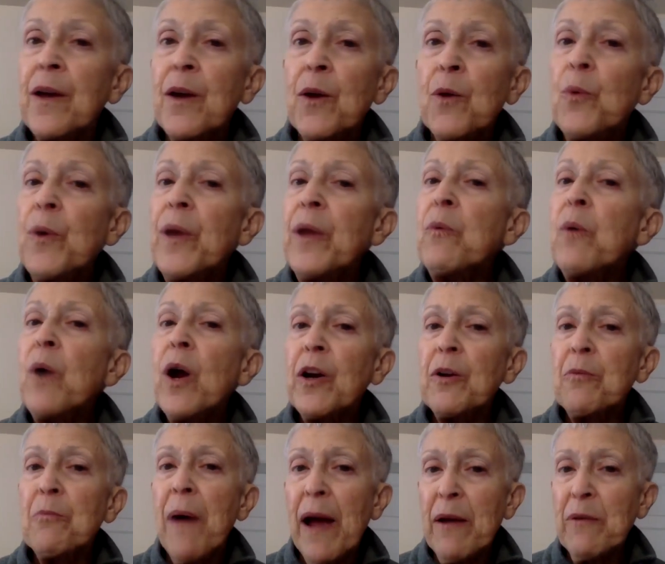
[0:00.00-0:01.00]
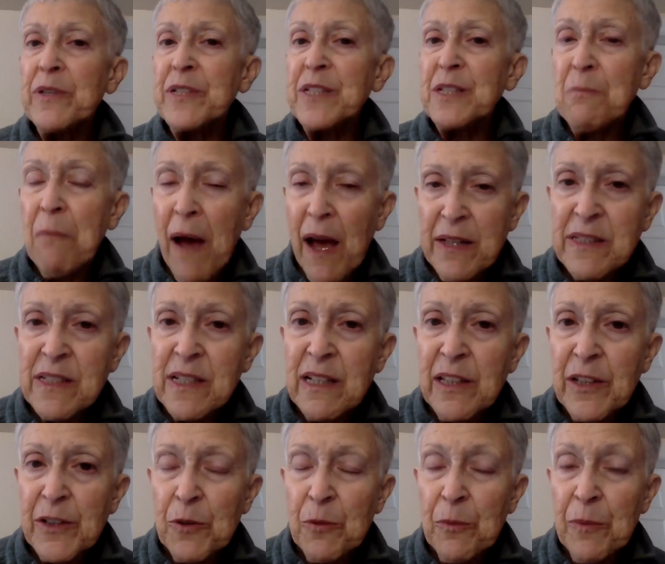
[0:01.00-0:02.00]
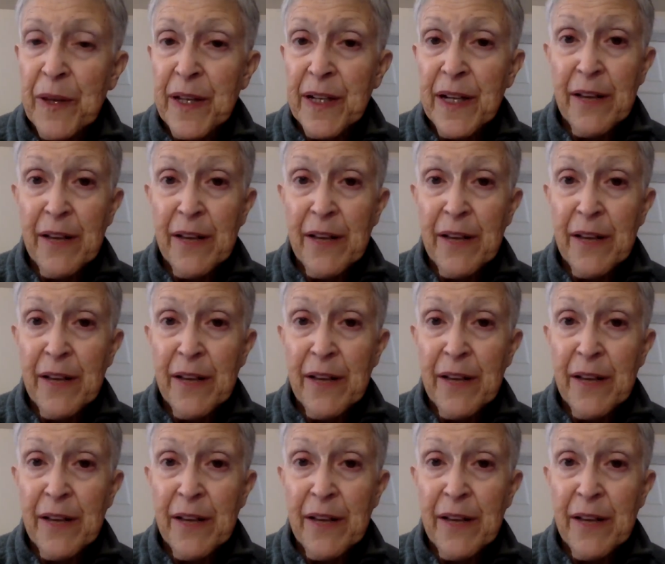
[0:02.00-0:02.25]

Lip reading: rework my response a little bit.